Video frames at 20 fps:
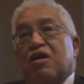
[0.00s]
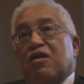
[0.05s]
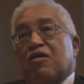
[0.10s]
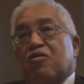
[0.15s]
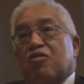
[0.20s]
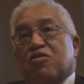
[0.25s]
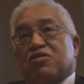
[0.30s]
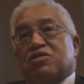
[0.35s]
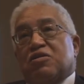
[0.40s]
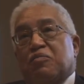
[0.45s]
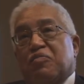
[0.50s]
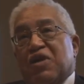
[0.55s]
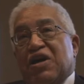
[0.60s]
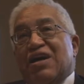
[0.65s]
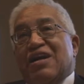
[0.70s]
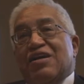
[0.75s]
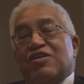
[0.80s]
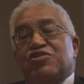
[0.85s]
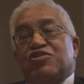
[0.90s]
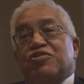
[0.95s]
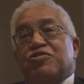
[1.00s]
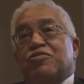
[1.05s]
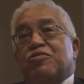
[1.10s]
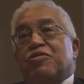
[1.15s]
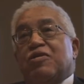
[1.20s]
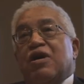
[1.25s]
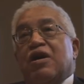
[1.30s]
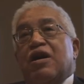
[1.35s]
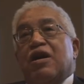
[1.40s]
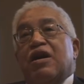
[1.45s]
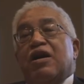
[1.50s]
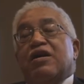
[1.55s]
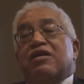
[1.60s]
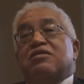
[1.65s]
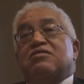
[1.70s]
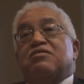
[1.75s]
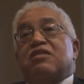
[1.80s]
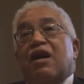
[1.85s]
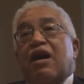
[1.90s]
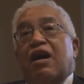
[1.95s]
Of course, a big issue
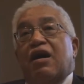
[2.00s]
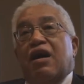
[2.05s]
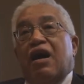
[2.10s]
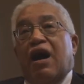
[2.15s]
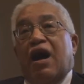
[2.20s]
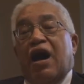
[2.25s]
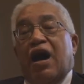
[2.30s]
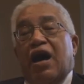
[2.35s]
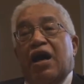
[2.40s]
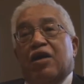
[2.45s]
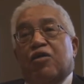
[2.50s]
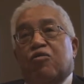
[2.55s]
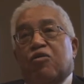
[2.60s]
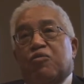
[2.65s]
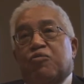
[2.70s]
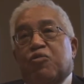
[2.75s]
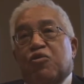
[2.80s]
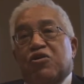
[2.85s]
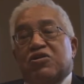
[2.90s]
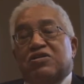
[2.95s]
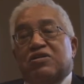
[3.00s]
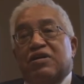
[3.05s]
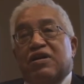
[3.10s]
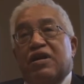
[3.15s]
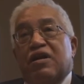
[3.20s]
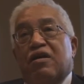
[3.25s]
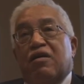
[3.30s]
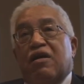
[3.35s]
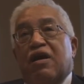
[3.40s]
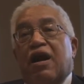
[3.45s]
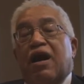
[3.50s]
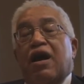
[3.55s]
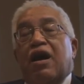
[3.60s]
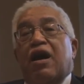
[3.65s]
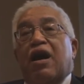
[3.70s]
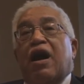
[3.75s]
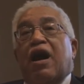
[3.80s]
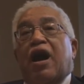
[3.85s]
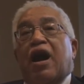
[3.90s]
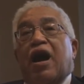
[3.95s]
is adequate personnel,
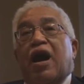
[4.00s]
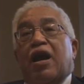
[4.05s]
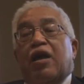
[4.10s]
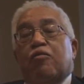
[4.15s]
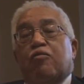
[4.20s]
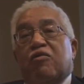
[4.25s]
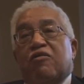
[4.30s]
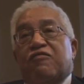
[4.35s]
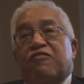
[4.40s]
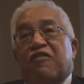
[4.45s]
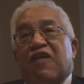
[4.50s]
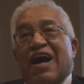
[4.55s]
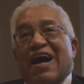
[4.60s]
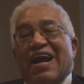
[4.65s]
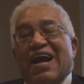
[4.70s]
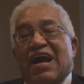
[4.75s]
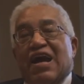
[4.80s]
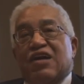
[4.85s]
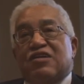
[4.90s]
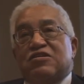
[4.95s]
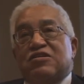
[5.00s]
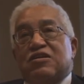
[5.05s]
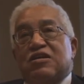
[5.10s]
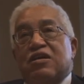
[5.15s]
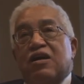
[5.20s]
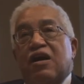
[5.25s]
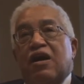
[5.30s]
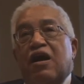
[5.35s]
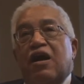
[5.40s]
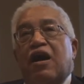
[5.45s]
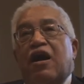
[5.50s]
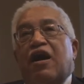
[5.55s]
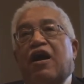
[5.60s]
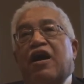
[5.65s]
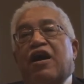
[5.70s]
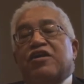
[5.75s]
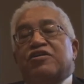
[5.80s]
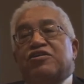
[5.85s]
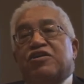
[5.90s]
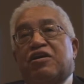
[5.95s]
adequate financing,
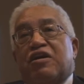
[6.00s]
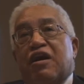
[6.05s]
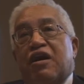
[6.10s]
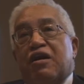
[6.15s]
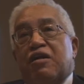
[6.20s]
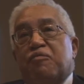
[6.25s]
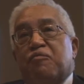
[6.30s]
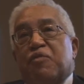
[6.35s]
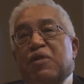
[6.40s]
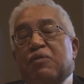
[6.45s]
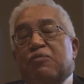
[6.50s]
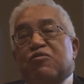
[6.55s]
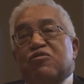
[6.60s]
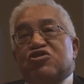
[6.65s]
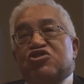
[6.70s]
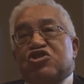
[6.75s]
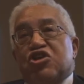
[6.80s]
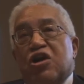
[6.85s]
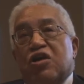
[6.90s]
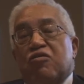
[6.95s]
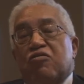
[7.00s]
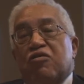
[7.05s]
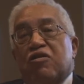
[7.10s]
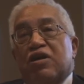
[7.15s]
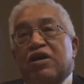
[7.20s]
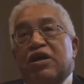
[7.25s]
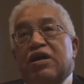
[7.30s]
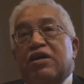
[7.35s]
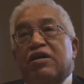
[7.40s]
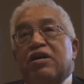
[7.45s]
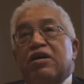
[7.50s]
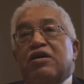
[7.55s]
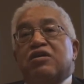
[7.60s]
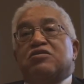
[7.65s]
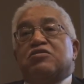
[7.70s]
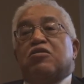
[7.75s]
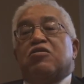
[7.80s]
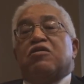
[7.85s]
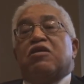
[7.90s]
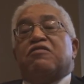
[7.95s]
educating people generally
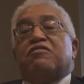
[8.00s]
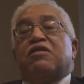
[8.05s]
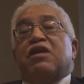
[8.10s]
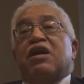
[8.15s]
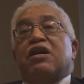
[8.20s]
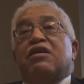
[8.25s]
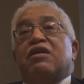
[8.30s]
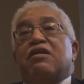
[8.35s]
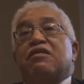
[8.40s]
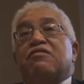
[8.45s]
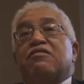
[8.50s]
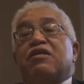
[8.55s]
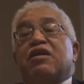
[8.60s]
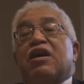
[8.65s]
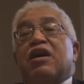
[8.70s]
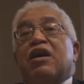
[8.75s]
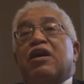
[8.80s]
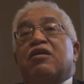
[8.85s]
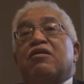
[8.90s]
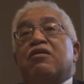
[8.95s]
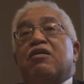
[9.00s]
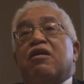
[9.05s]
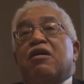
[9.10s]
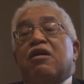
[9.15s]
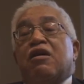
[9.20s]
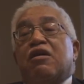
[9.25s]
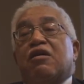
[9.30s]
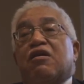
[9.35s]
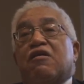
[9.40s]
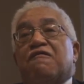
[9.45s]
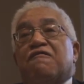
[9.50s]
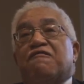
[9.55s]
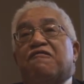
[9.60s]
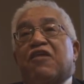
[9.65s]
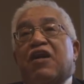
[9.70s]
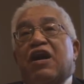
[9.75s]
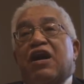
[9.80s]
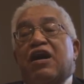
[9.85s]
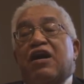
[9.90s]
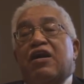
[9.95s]
so that they can then
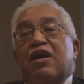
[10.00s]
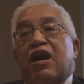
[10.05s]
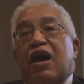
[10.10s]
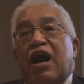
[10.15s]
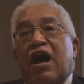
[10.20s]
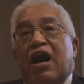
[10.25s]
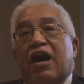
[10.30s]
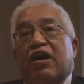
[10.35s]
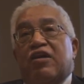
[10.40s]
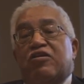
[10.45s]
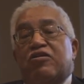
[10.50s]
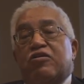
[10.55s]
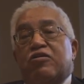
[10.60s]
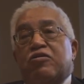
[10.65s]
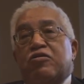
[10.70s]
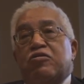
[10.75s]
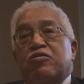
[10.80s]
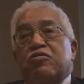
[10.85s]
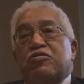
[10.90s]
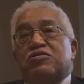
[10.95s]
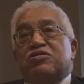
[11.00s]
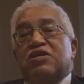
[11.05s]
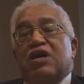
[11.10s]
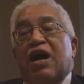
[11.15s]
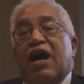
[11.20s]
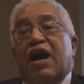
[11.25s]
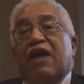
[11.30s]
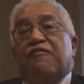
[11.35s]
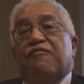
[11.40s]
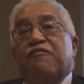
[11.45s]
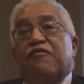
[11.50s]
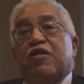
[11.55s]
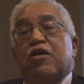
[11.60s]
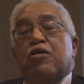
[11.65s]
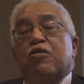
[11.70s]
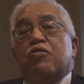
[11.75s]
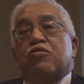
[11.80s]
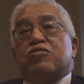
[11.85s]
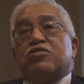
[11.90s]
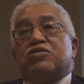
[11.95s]
convey attitudes and
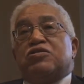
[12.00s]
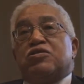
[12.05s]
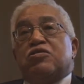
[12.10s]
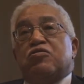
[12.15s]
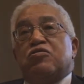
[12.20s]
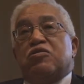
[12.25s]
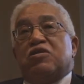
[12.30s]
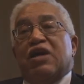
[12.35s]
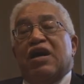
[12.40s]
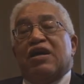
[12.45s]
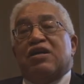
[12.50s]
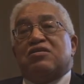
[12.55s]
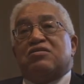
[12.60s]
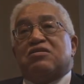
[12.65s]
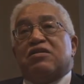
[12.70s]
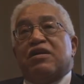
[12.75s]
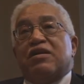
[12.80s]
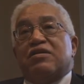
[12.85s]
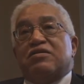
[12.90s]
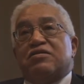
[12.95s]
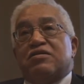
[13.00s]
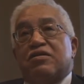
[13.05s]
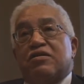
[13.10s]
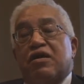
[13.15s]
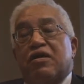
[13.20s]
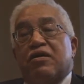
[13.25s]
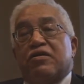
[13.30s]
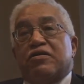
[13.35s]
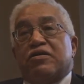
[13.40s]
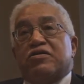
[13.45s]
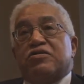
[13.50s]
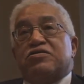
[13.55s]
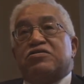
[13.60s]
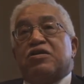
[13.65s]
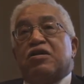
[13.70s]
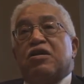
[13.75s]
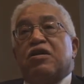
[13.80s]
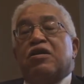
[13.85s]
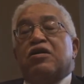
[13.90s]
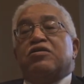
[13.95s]
views to legislators and
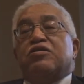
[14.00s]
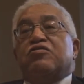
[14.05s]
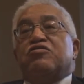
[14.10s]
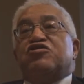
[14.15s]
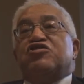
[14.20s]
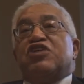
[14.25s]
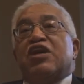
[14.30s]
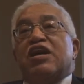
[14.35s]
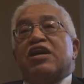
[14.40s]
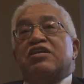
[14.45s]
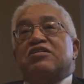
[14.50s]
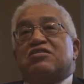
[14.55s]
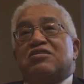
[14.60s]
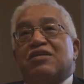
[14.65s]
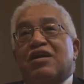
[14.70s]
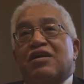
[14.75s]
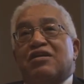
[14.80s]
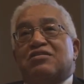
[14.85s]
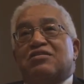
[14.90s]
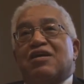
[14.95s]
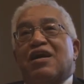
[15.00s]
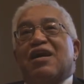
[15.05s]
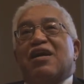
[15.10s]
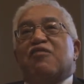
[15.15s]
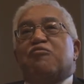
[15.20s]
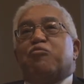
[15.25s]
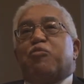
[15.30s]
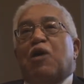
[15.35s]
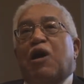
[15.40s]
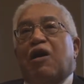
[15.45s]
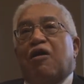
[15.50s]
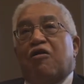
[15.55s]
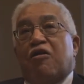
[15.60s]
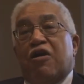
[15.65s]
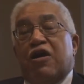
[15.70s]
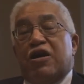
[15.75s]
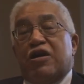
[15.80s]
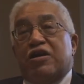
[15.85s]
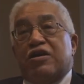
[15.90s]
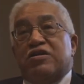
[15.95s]
others to change legislative
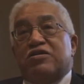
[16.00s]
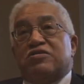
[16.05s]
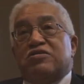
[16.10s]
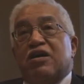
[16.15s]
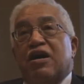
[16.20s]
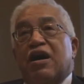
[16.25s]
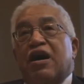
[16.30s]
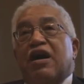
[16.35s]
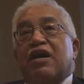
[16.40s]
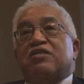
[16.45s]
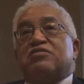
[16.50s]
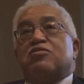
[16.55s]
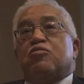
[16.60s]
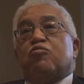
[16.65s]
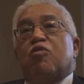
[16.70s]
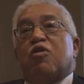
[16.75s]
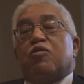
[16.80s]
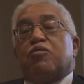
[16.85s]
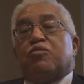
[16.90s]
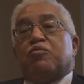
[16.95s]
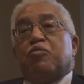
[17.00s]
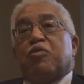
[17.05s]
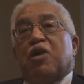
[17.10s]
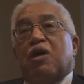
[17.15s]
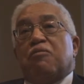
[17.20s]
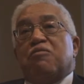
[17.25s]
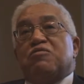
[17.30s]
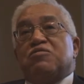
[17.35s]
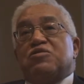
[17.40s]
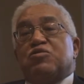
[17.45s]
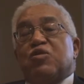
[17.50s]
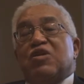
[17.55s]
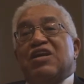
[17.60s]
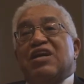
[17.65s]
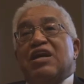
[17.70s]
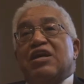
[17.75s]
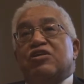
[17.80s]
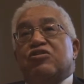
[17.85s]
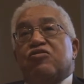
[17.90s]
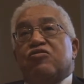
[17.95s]
priorities as to what problems we
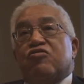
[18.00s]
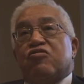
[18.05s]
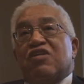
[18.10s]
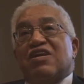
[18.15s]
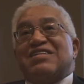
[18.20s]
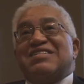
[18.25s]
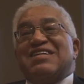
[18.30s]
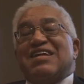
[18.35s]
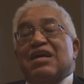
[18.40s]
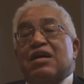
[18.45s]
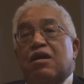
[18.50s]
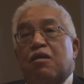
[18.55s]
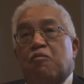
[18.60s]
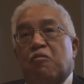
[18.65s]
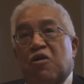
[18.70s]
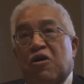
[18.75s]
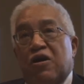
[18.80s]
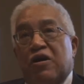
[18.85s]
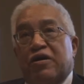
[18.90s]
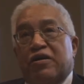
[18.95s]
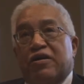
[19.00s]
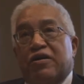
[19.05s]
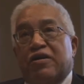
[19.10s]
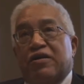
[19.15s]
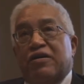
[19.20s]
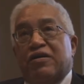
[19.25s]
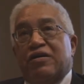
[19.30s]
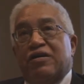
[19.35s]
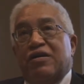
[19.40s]
need to address in America